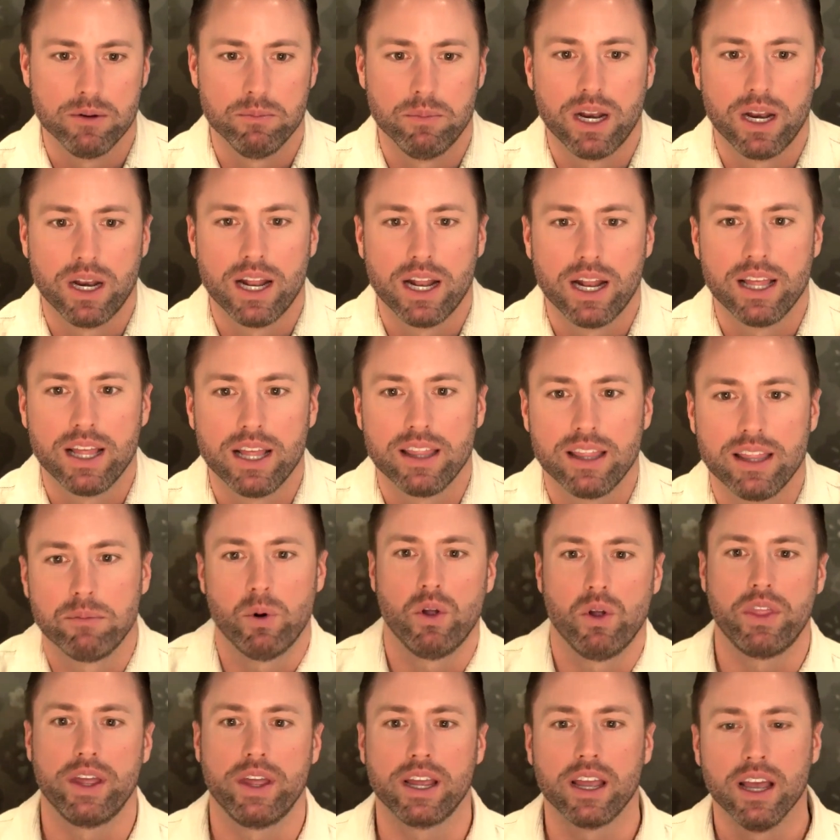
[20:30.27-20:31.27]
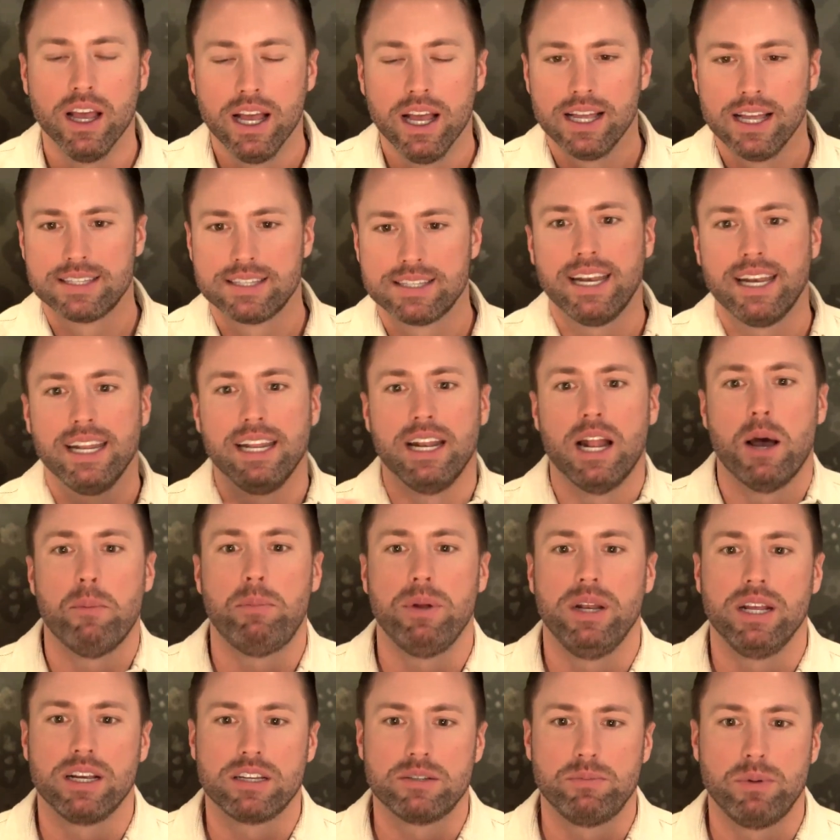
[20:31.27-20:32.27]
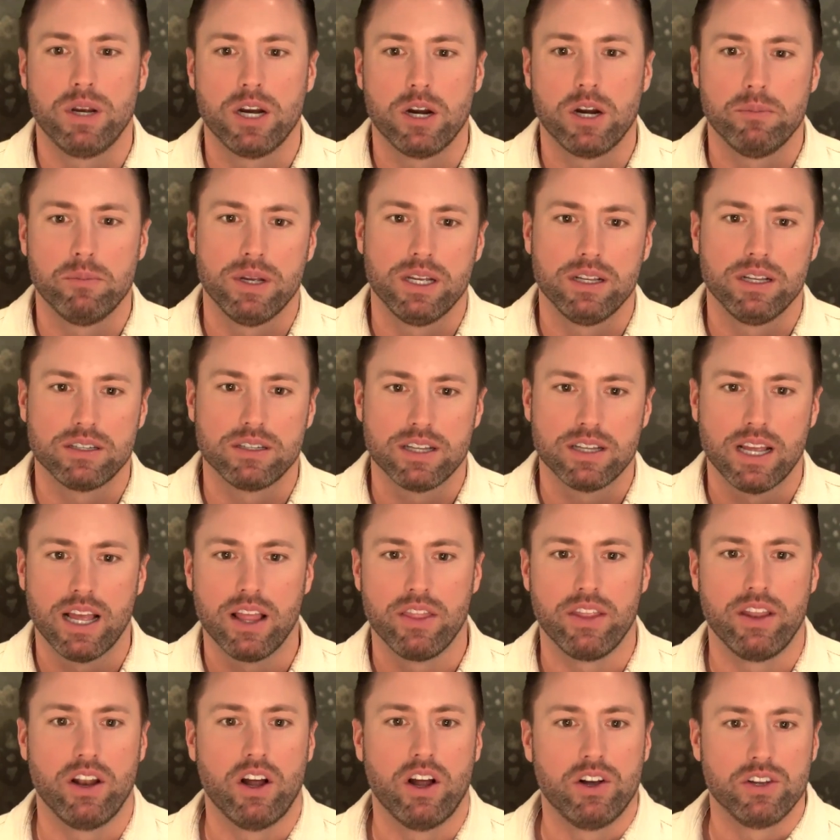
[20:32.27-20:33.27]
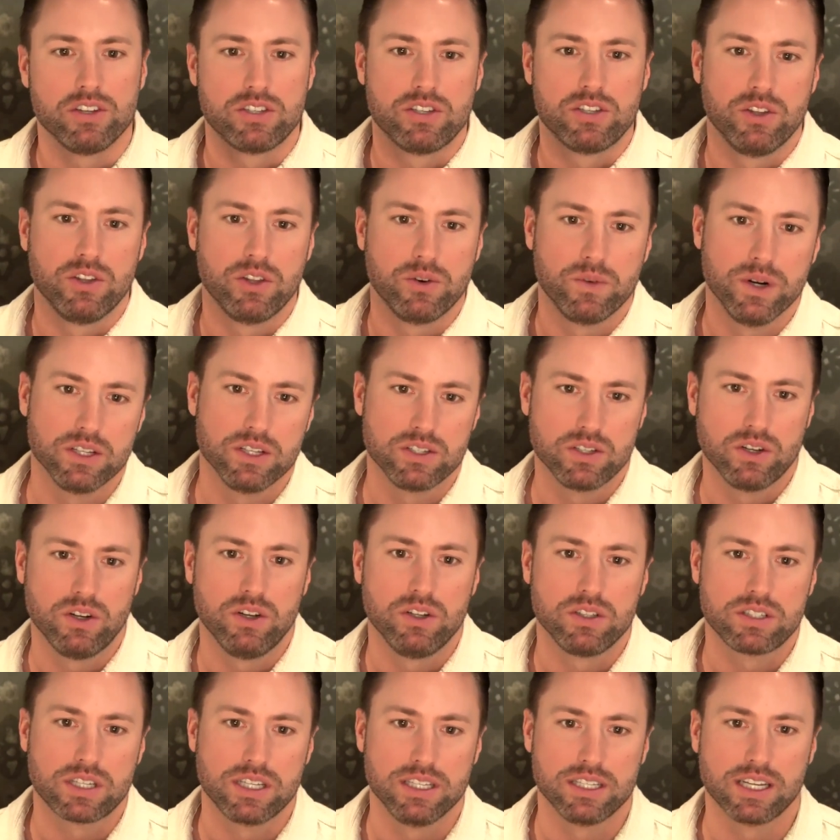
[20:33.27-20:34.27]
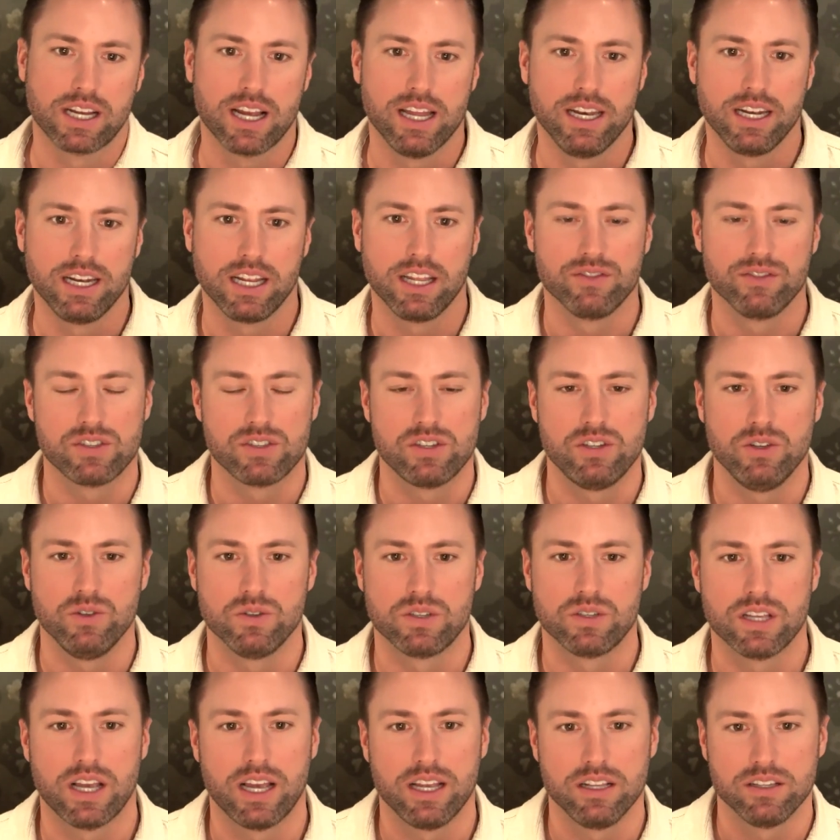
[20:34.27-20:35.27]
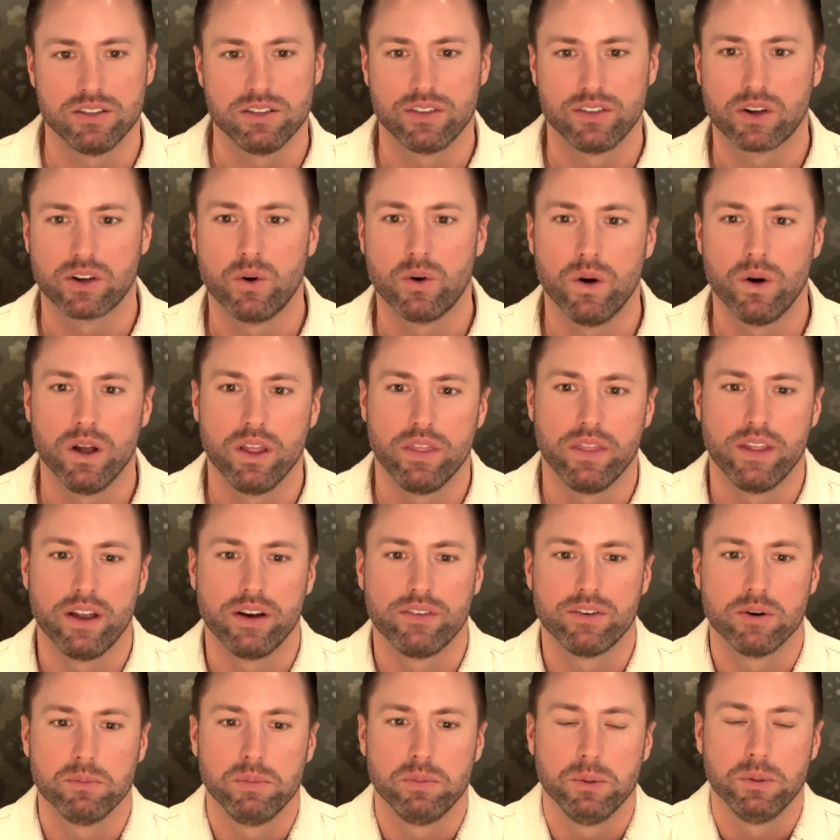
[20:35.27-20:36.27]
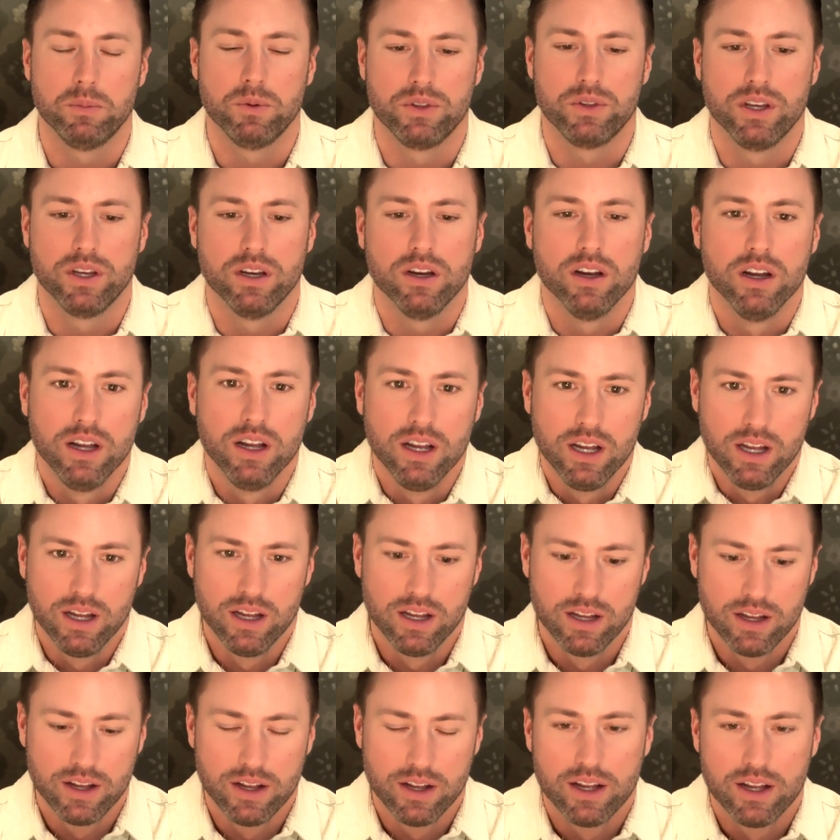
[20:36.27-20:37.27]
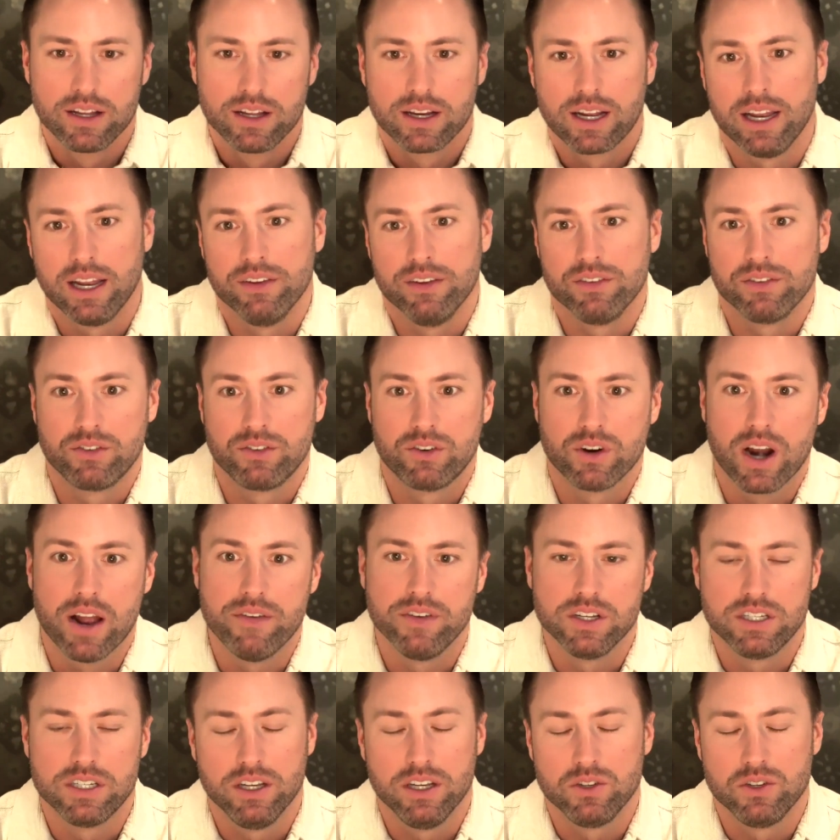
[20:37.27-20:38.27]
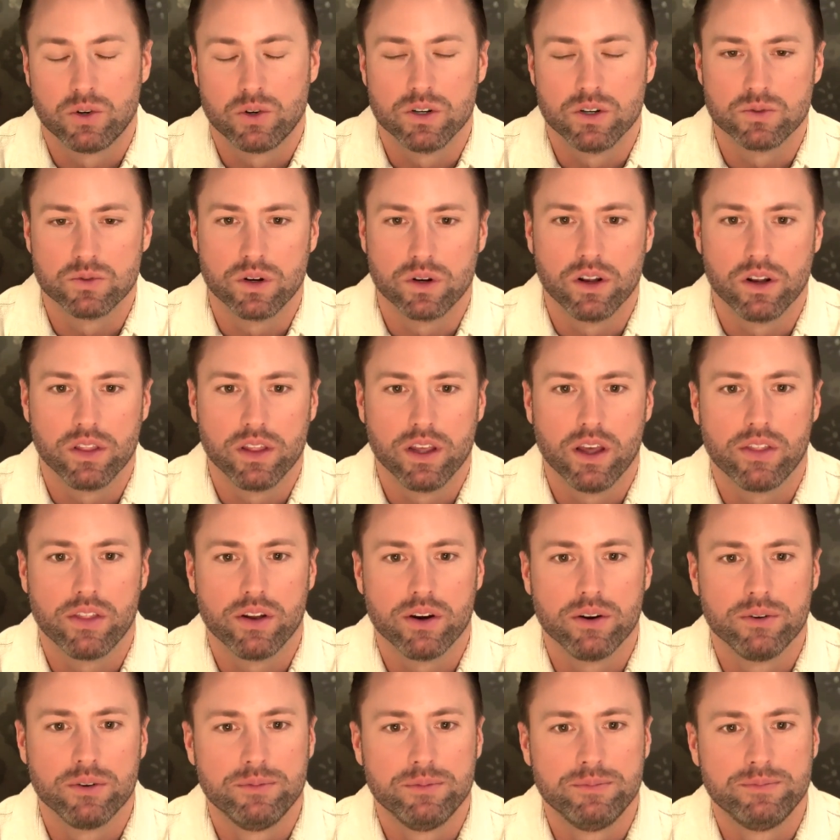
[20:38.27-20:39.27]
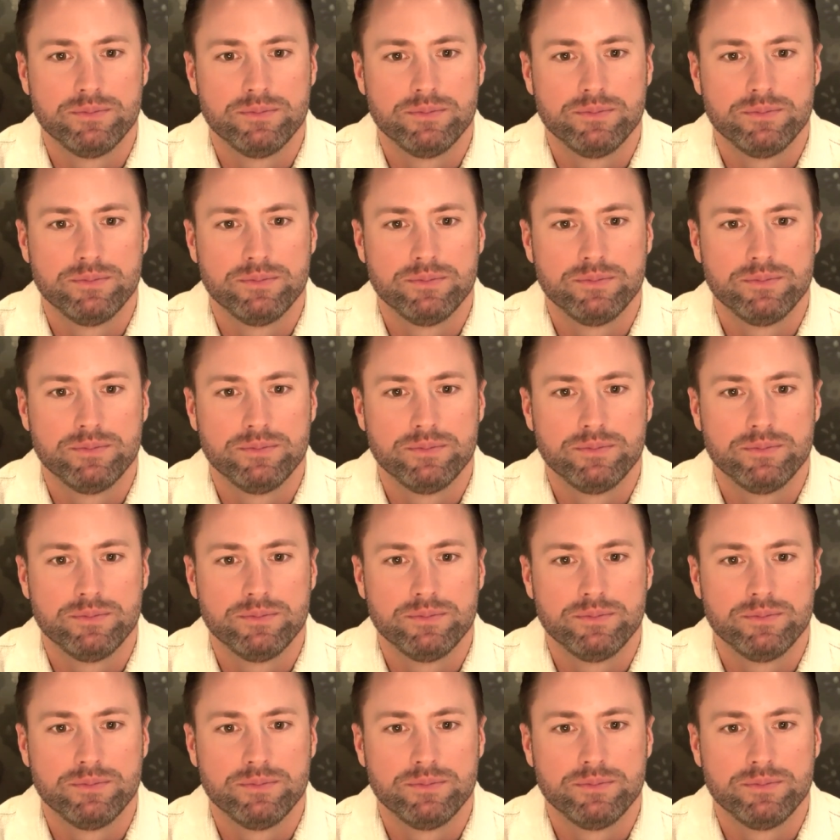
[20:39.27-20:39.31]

But I think both like setting up an experiment and then also the results because it kind of gives two sides of the coin there for people to kind of gravitate towards one or the other.